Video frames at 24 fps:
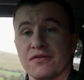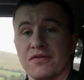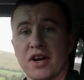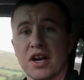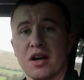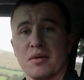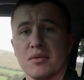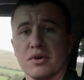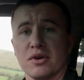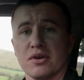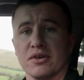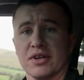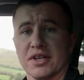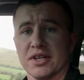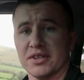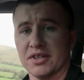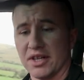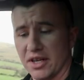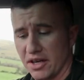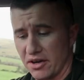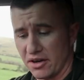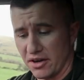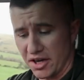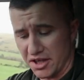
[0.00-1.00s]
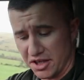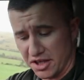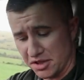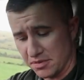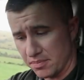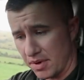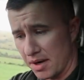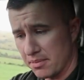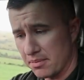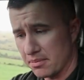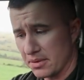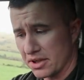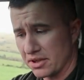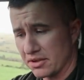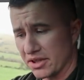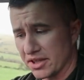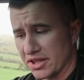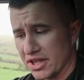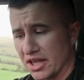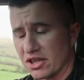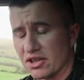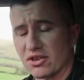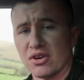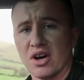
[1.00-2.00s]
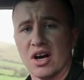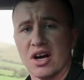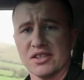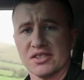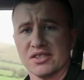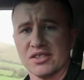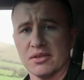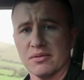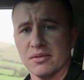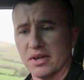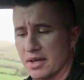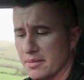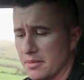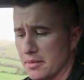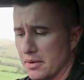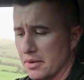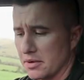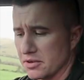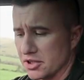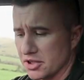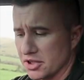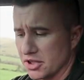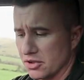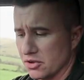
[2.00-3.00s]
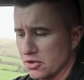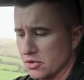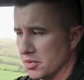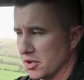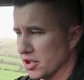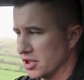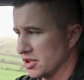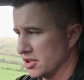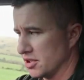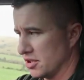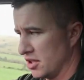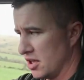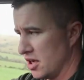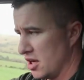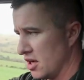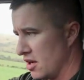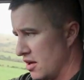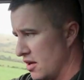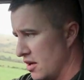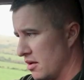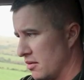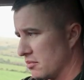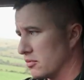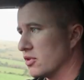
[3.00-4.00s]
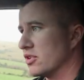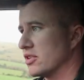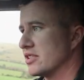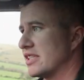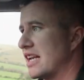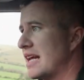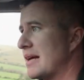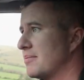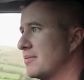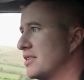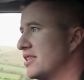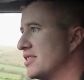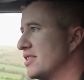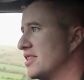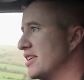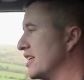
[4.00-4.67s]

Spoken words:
a farmer right there, and he's probably going to get cross at what I'm about to do, but I'm going to slap this